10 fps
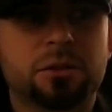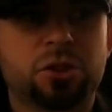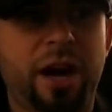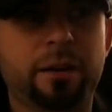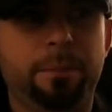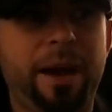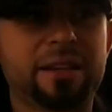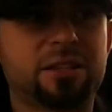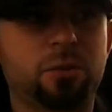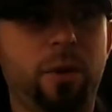China
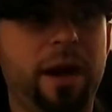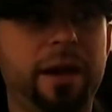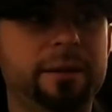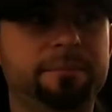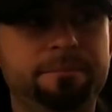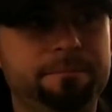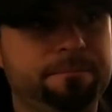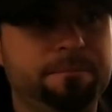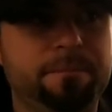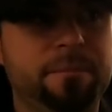passed away,
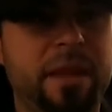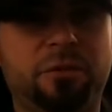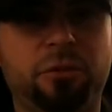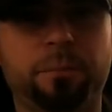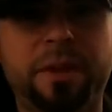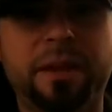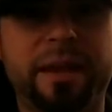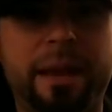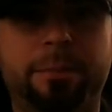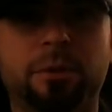never
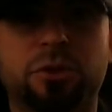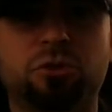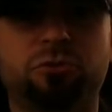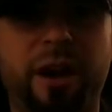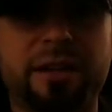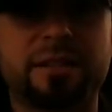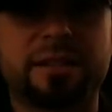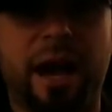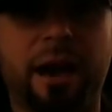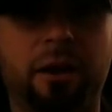being able to
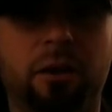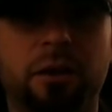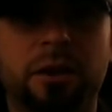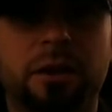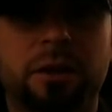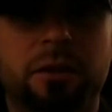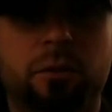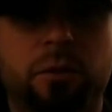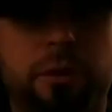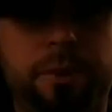reconcile
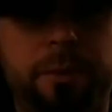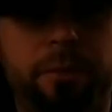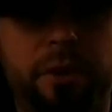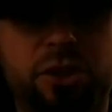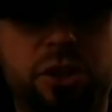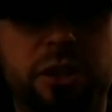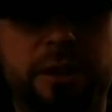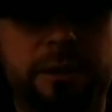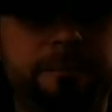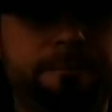with the people that
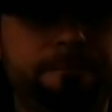she